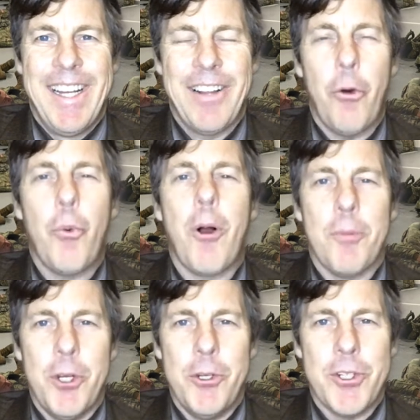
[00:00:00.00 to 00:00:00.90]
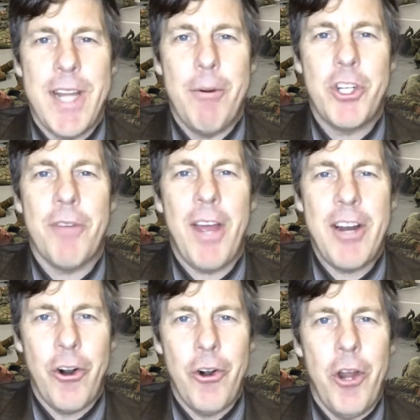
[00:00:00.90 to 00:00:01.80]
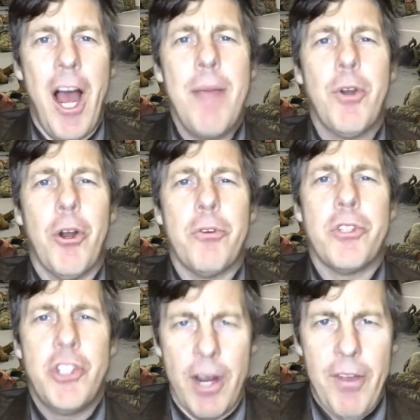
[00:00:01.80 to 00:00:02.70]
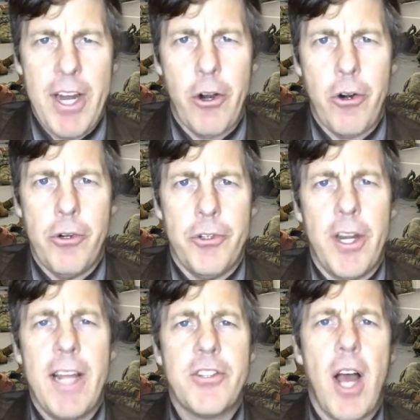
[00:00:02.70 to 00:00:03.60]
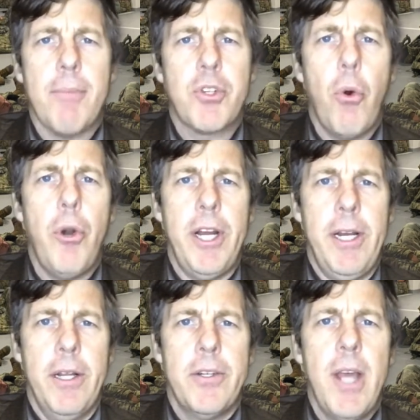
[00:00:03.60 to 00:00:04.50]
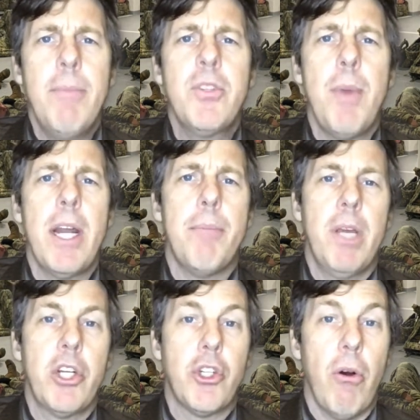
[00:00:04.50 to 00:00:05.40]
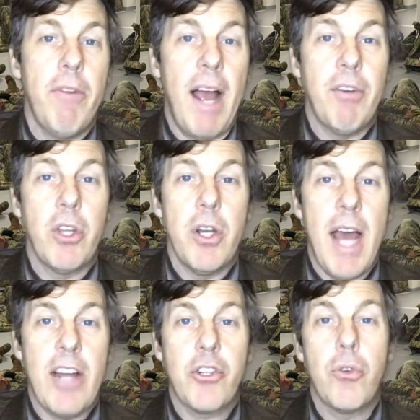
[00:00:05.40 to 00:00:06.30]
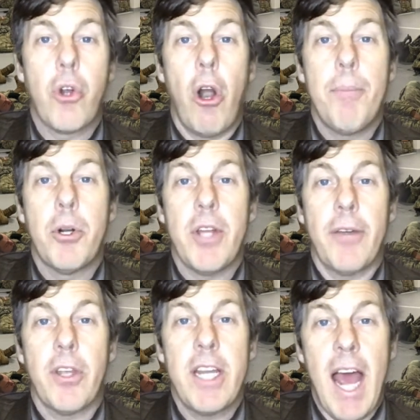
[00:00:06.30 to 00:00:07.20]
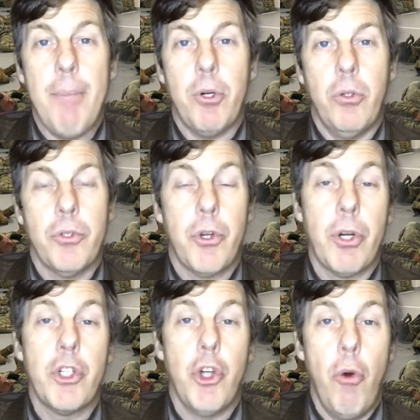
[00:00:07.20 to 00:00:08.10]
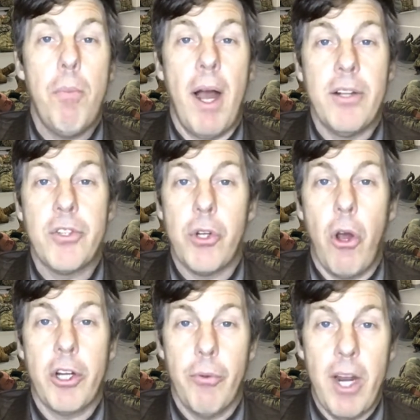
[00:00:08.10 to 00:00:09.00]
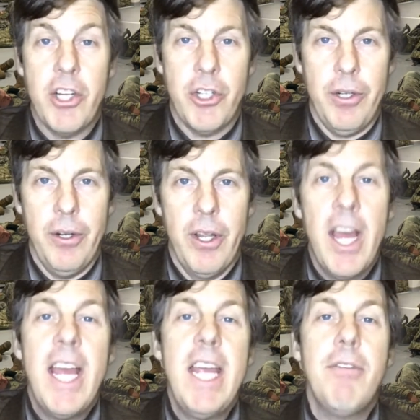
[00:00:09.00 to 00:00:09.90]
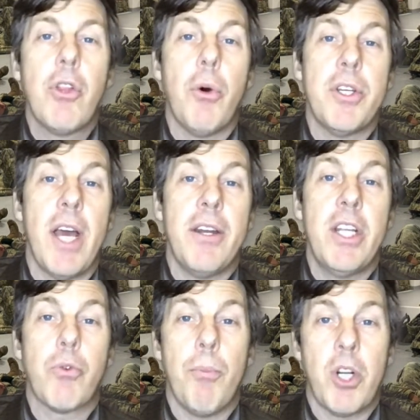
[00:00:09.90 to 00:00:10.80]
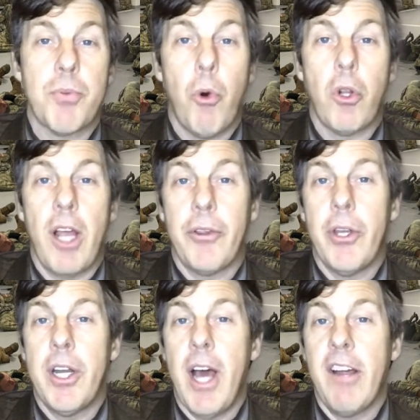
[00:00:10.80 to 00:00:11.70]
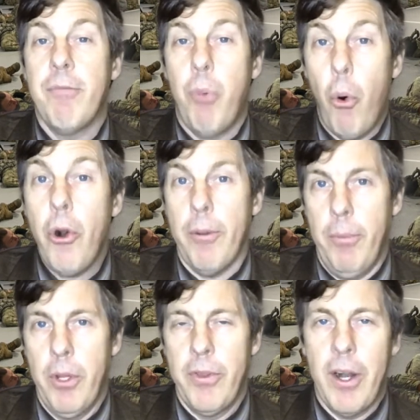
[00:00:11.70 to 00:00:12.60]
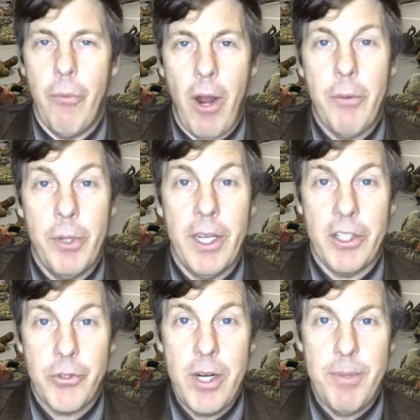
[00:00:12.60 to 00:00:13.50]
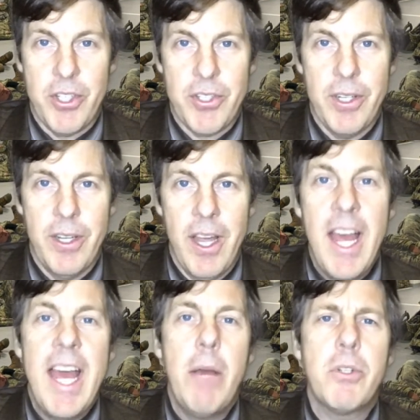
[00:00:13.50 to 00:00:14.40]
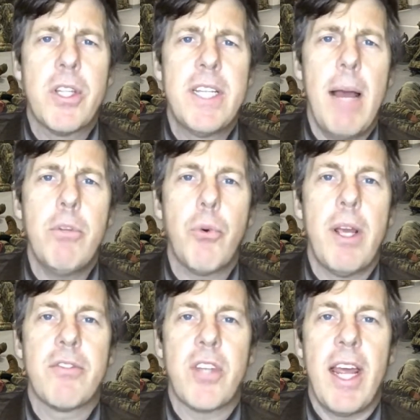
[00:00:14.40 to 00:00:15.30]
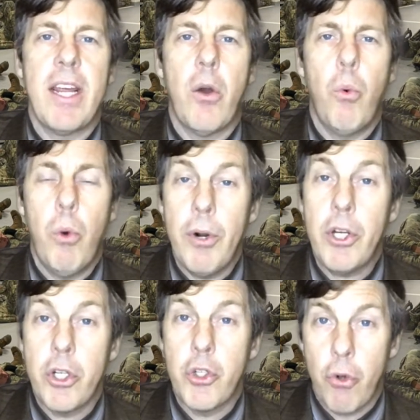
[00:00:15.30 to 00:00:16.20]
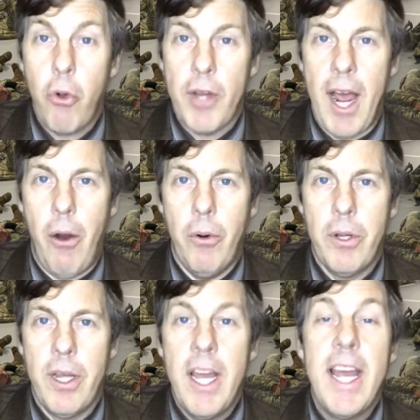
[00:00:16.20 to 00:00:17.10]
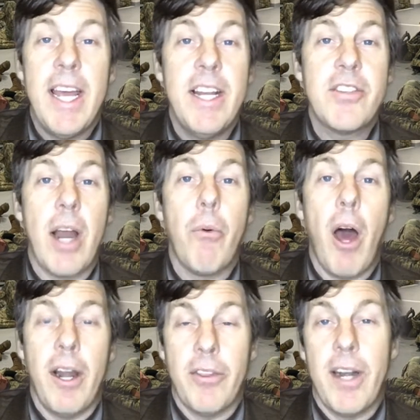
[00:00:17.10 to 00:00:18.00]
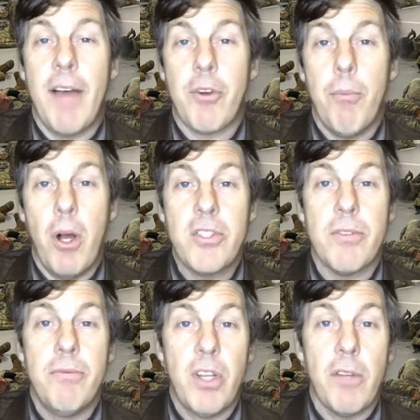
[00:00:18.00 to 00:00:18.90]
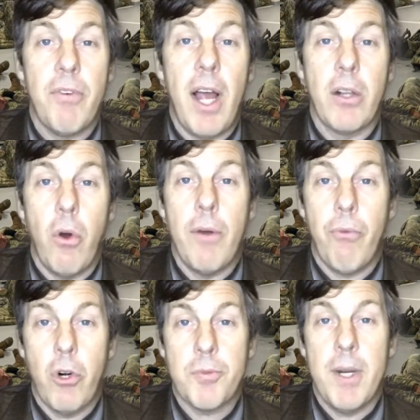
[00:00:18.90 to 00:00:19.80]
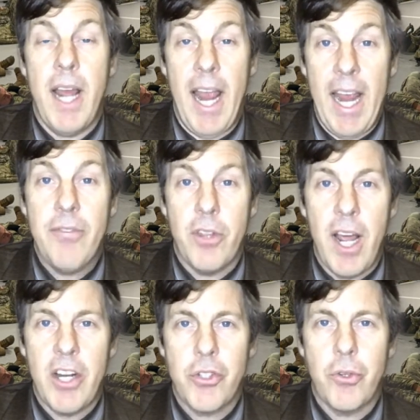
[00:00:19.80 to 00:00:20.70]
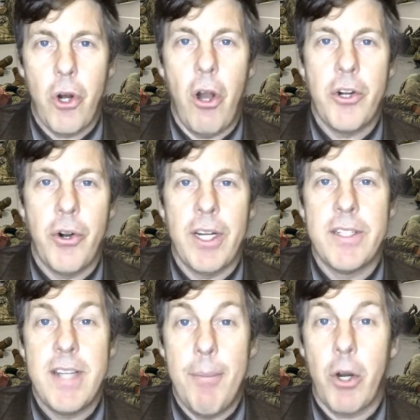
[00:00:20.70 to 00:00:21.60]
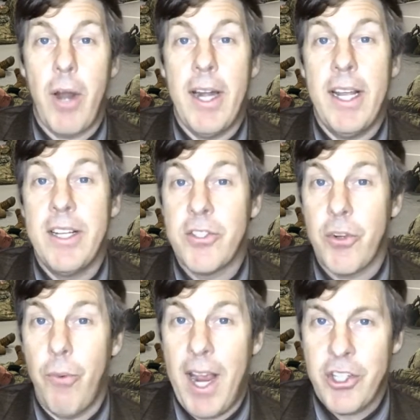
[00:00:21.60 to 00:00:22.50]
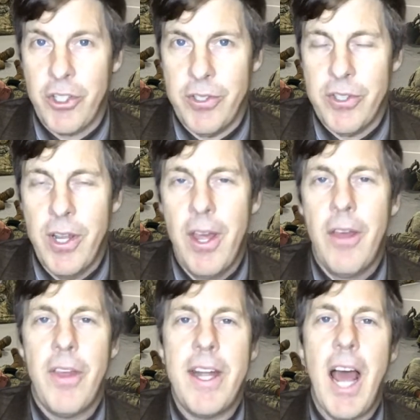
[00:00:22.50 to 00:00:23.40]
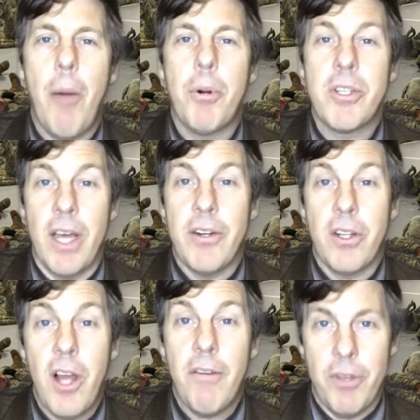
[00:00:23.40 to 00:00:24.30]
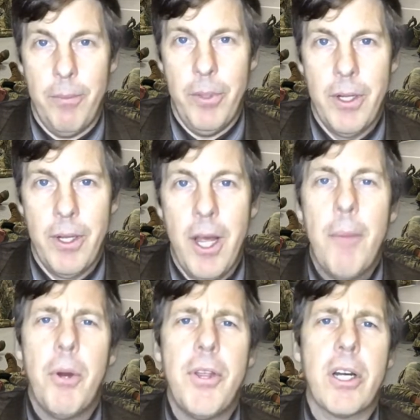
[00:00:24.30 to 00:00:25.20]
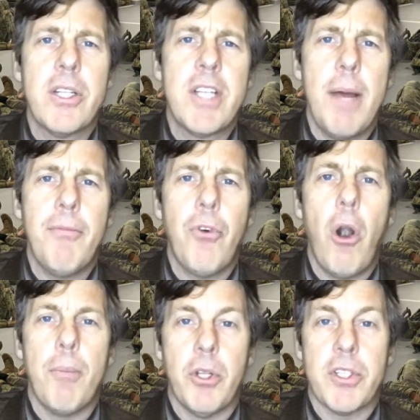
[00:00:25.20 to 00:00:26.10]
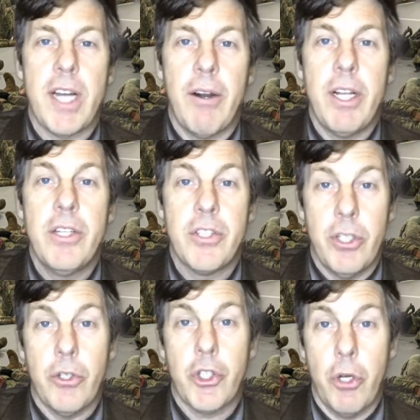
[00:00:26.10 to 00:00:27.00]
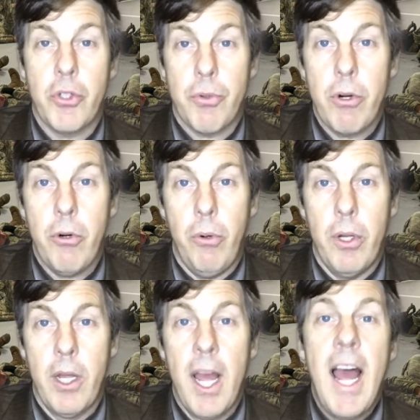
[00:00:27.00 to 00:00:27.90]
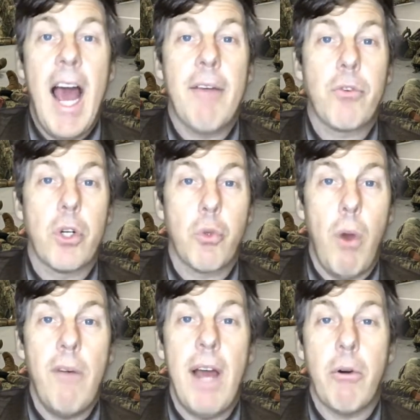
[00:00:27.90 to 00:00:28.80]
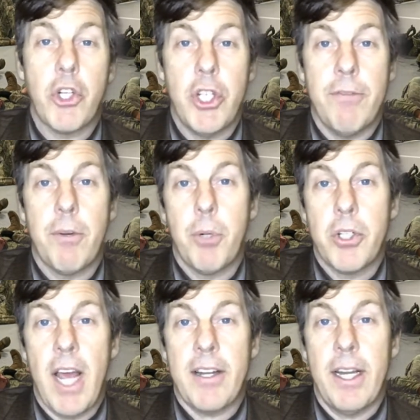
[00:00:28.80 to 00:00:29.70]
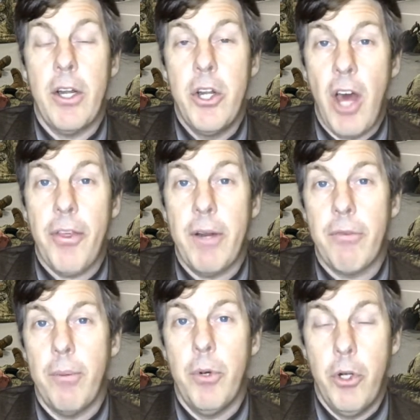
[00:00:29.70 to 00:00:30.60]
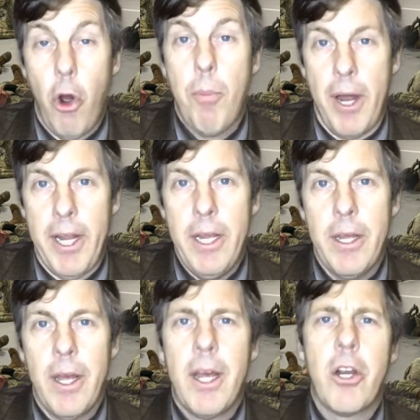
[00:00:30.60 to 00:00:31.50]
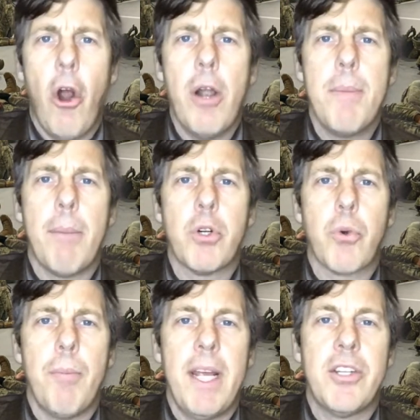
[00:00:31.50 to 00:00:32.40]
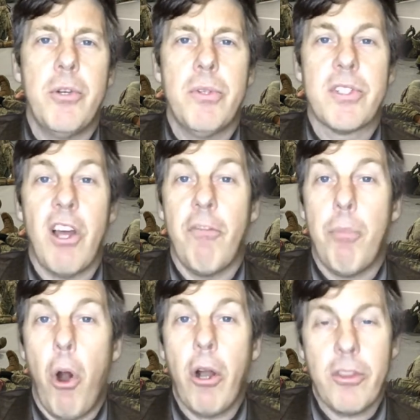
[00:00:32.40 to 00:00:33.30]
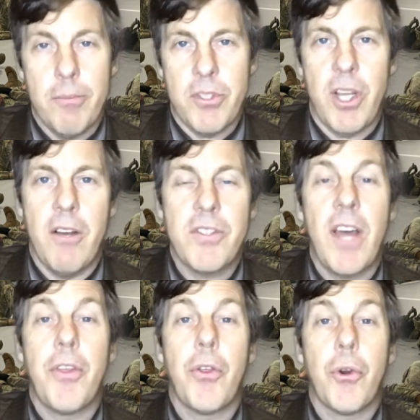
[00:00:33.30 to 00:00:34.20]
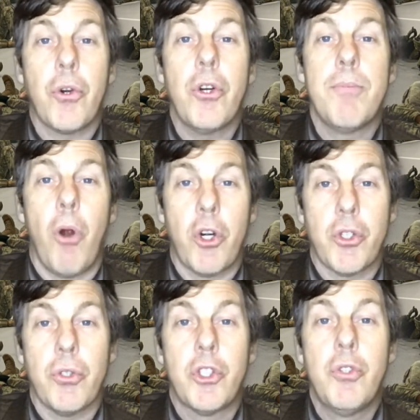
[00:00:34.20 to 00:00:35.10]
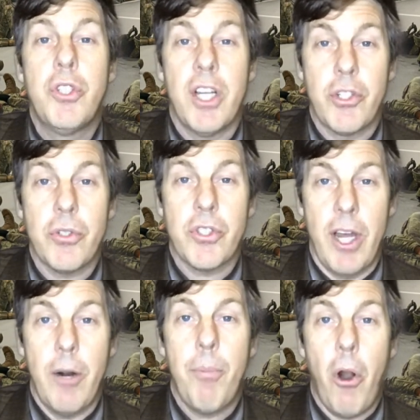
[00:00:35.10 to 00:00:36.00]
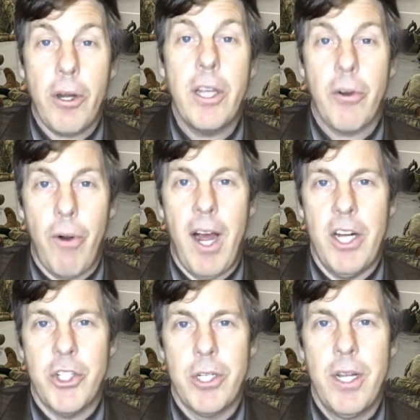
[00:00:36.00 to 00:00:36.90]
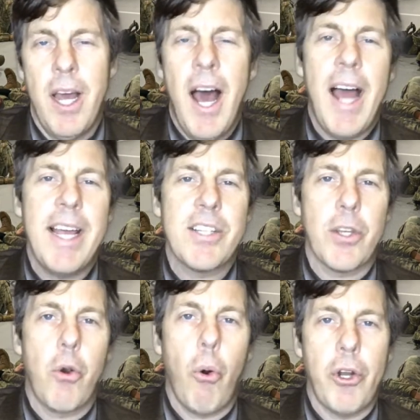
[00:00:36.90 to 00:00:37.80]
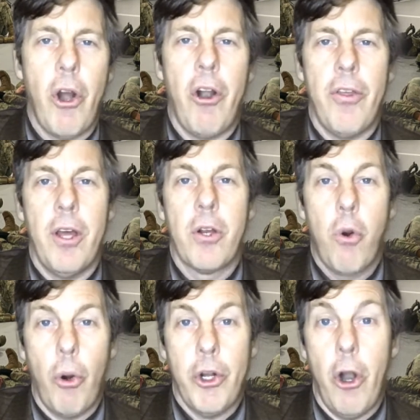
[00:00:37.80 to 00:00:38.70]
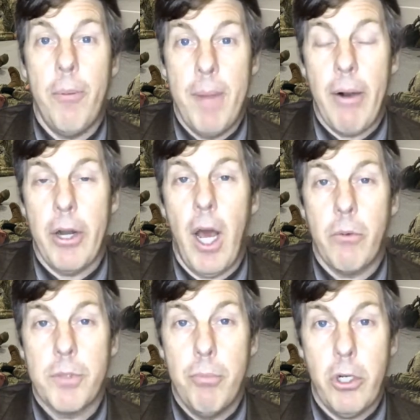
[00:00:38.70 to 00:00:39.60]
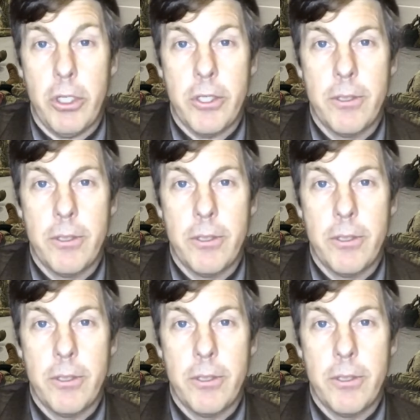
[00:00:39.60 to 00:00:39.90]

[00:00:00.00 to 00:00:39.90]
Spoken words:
Hello and welcome to News Today with Jeff Ahern. I'm your host, Jeff Ahern. Today's top story. Dems made a big show of having the National Guard protect the Capitol during Joe Biden's inauguration, even though attendees were much more likely to die of boredom than a right-wing extremist. It was the Dems' way of saying, we're in control now. It is ironic that after months of vilifying law enforcement and the National Guard during Democrat insurrections, they now pretend to love them. But their contempt for our military still shows through. After a 12-hour shift of protecting nothing from nobody, Guard members were made to self-park themselves at the Thurgood Marshall Judicial Center parking garage. I guess the courtyard of the Courtyard Marriott was booked.